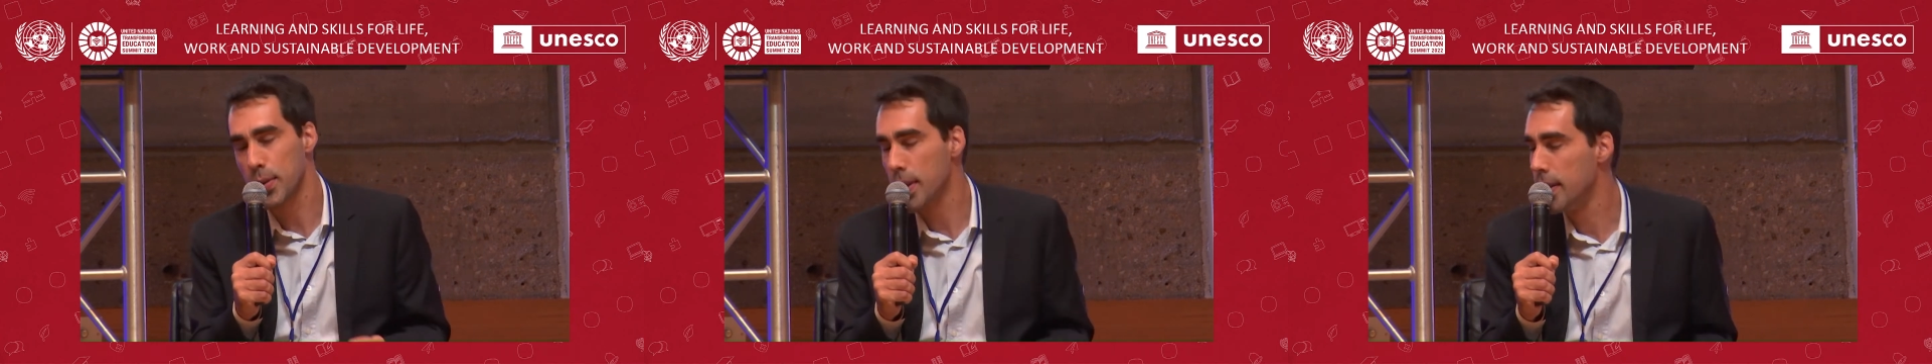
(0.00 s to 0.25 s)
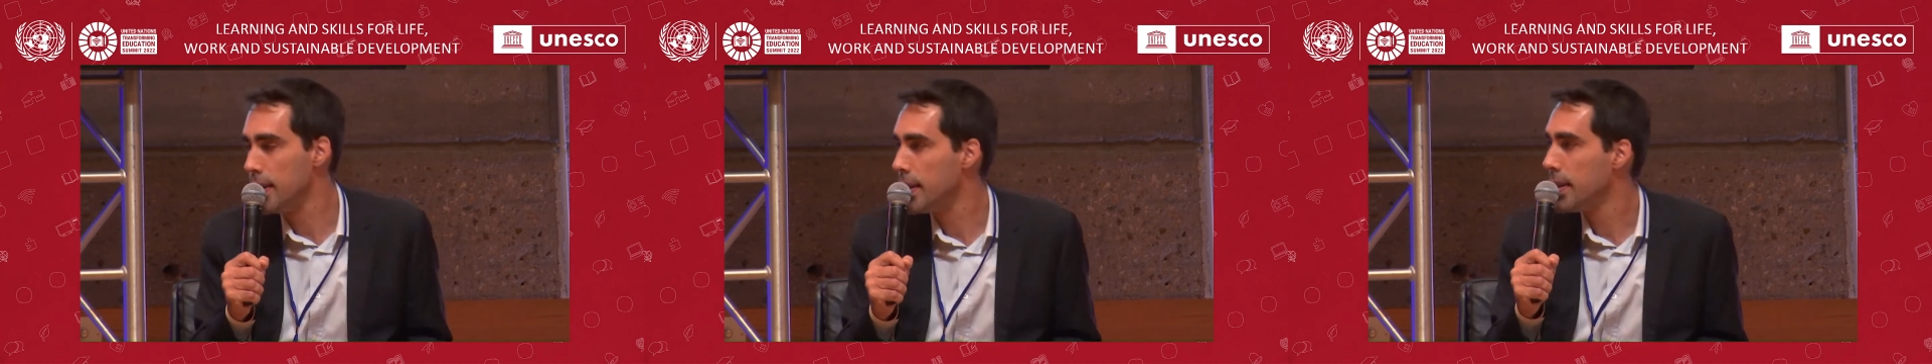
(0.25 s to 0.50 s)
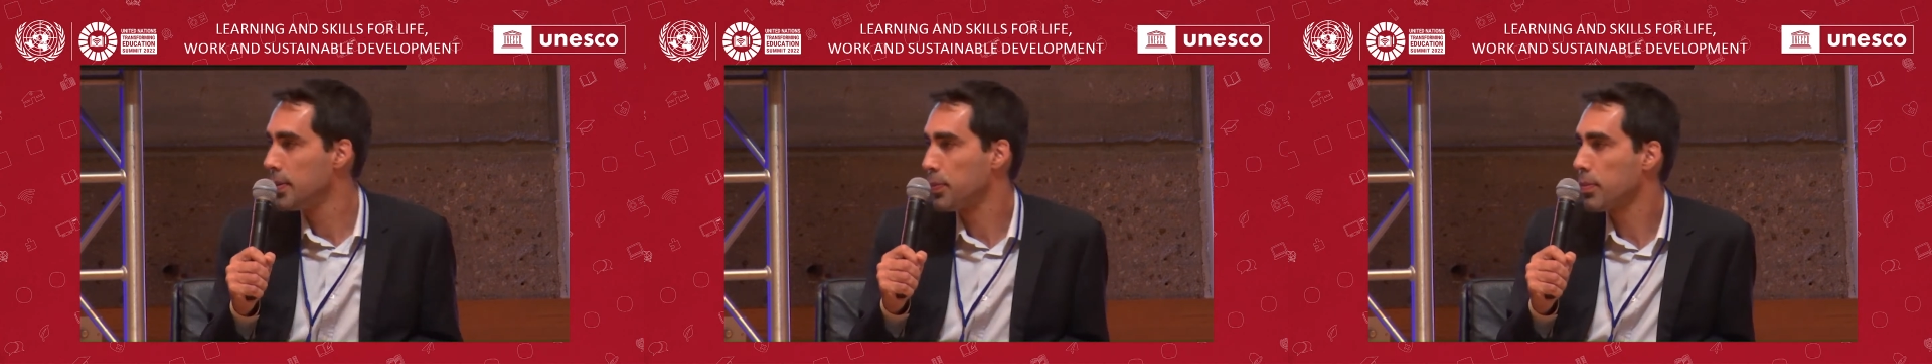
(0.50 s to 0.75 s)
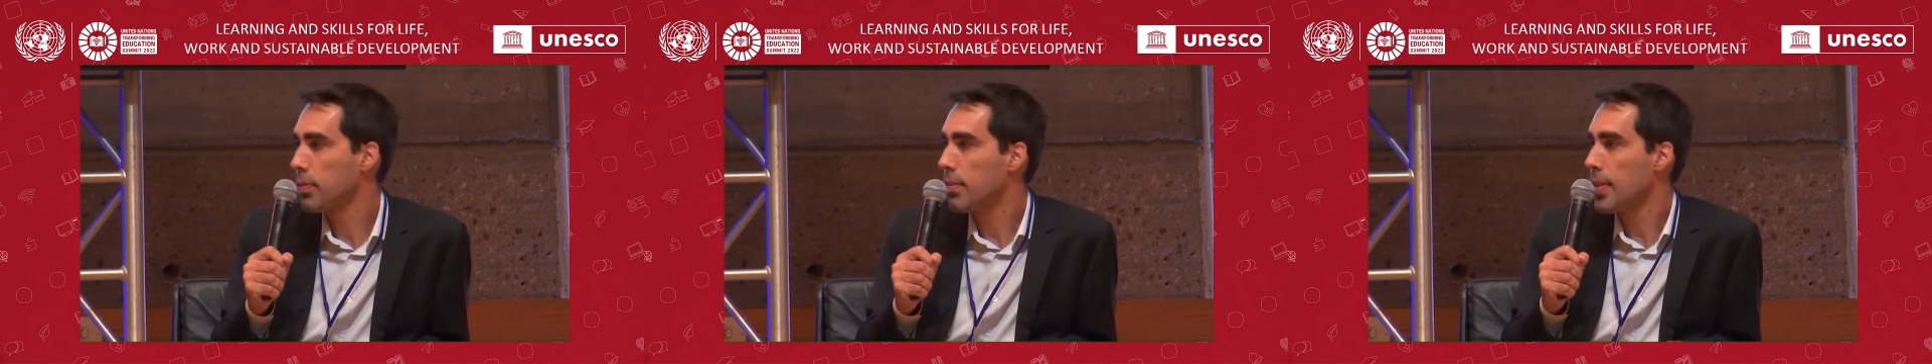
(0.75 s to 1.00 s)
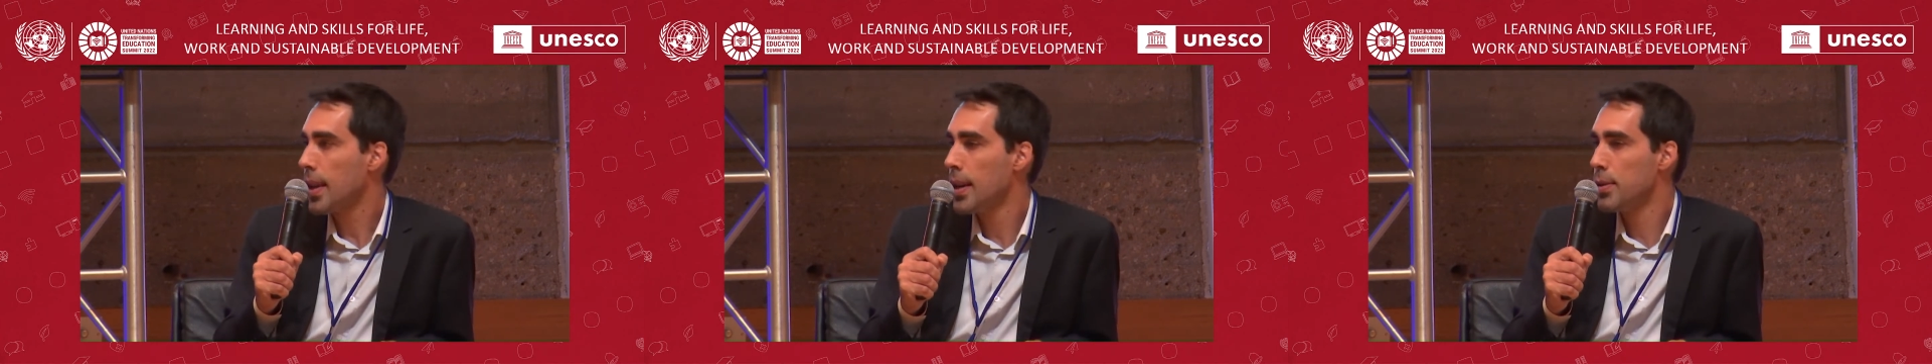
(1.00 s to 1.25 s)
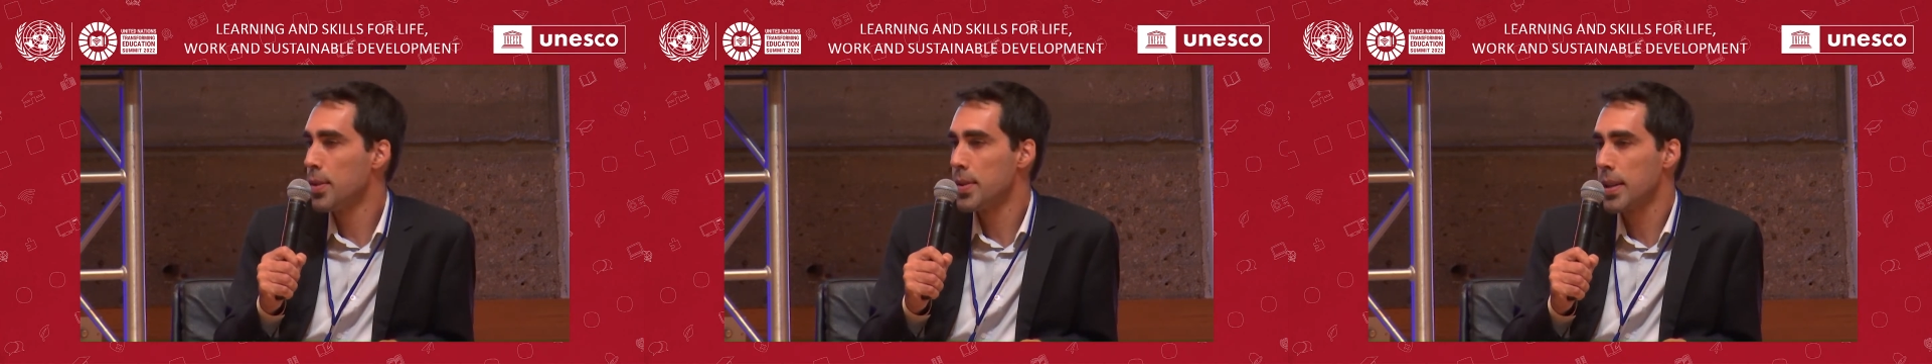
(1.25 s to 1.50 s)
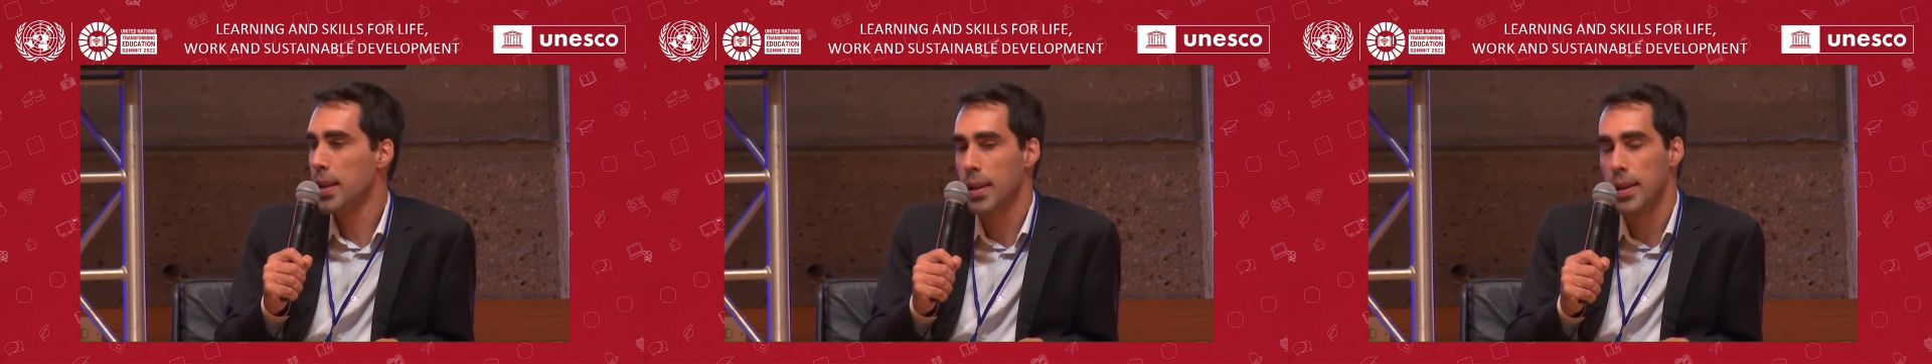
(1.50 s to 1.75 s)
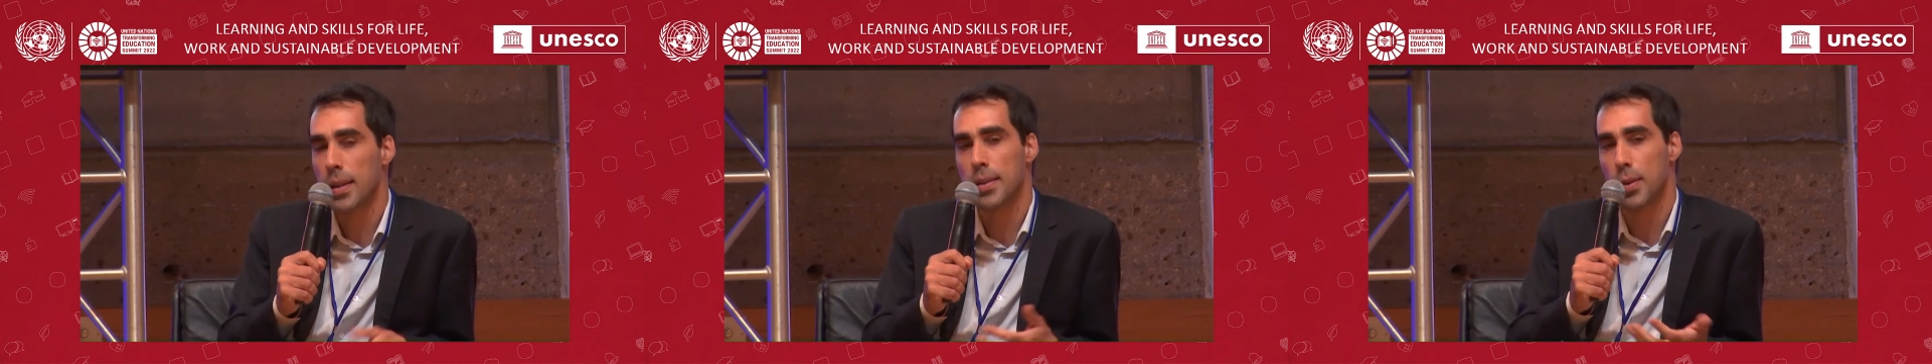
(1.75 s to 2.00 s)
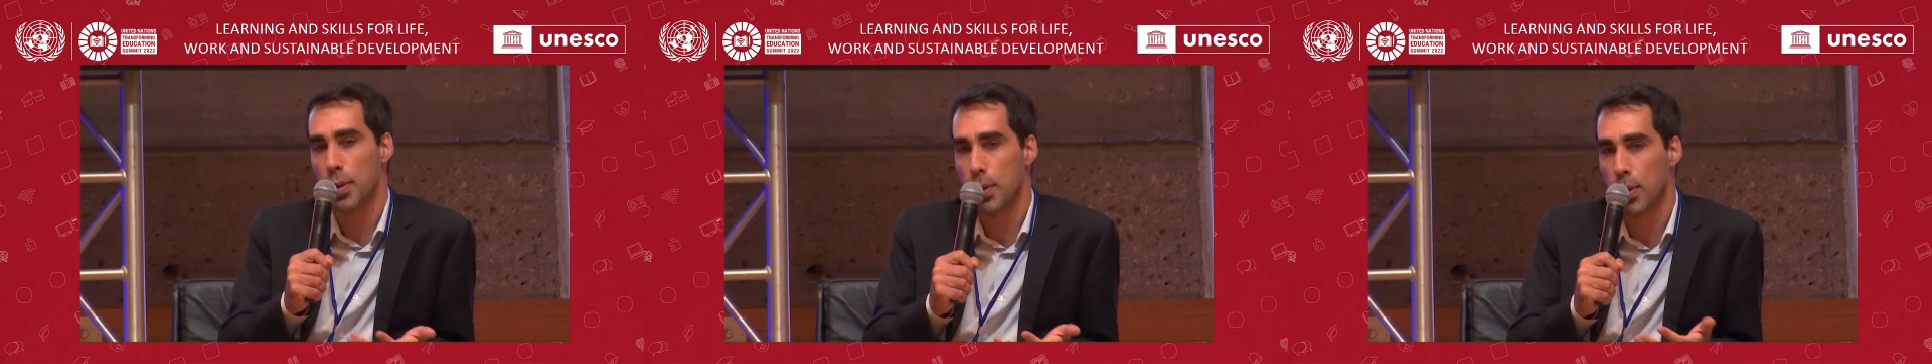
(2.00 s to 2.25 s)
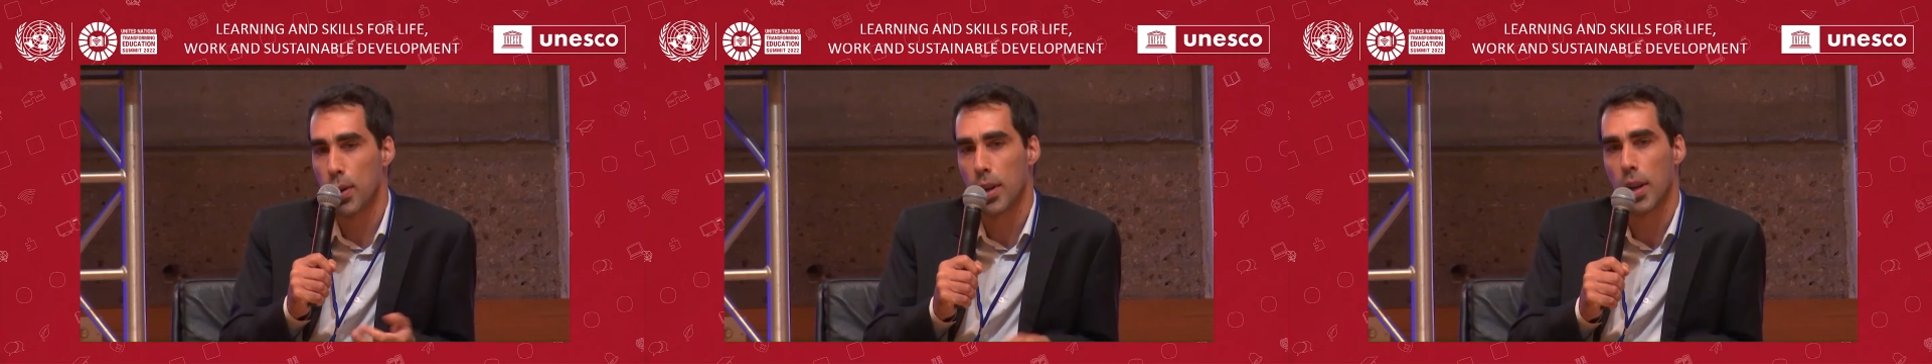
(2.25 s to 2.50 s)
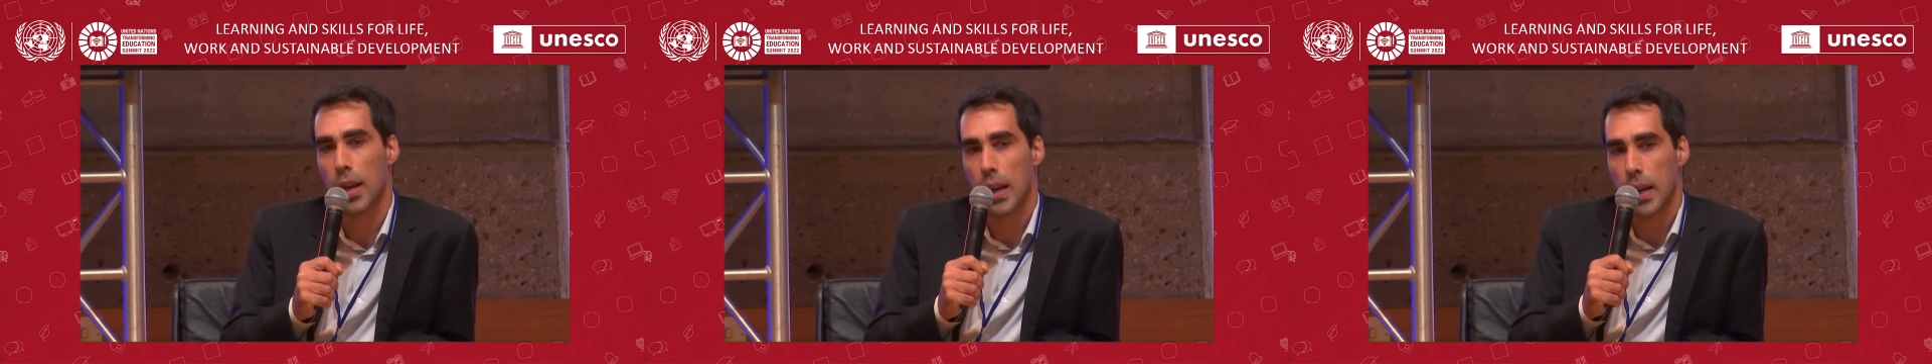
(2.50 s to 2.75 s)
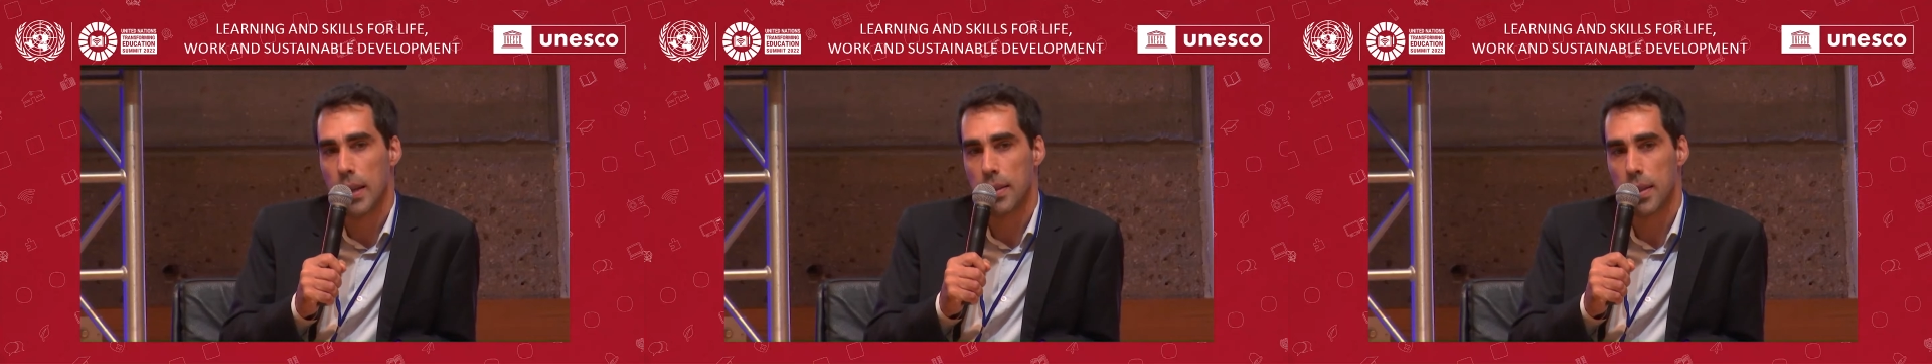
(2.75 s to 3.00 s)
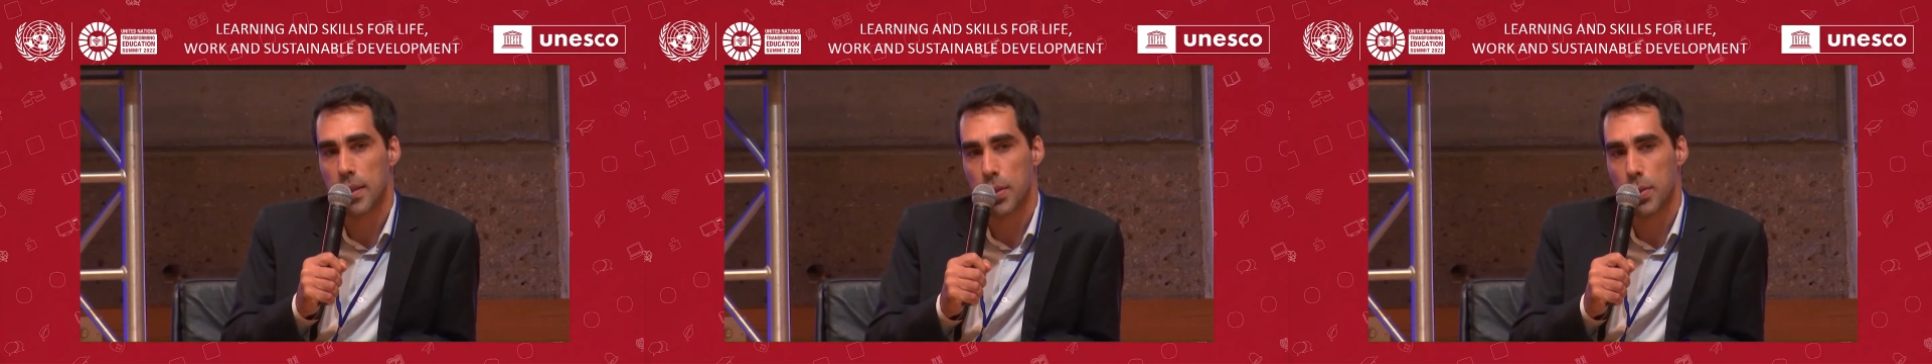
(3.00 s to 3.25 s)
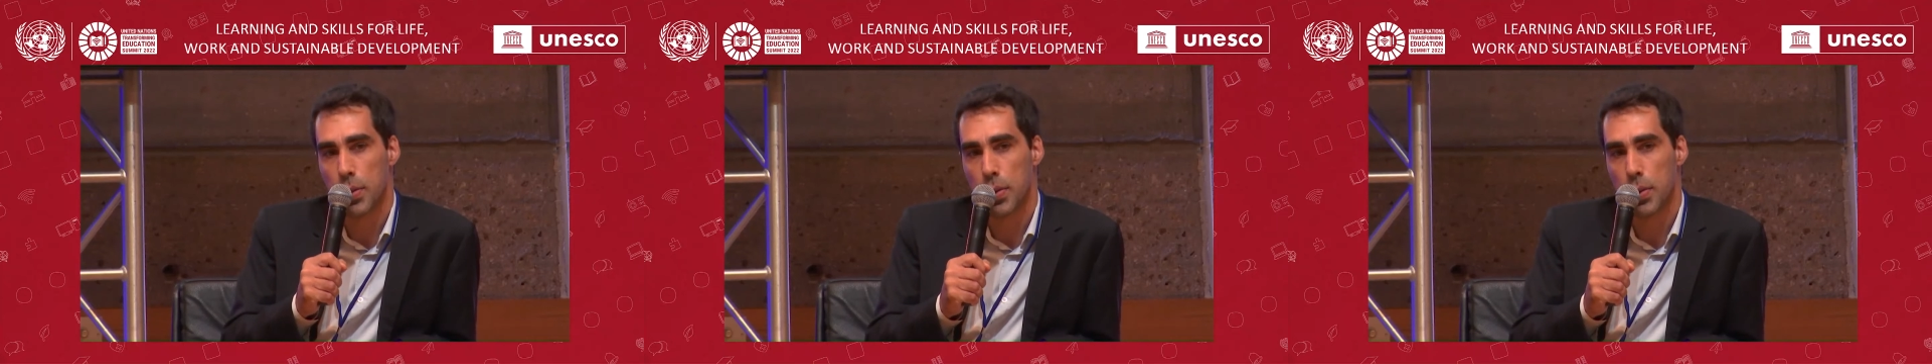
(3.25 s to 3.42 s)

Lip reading: That's not entirely true. We do need to learn them.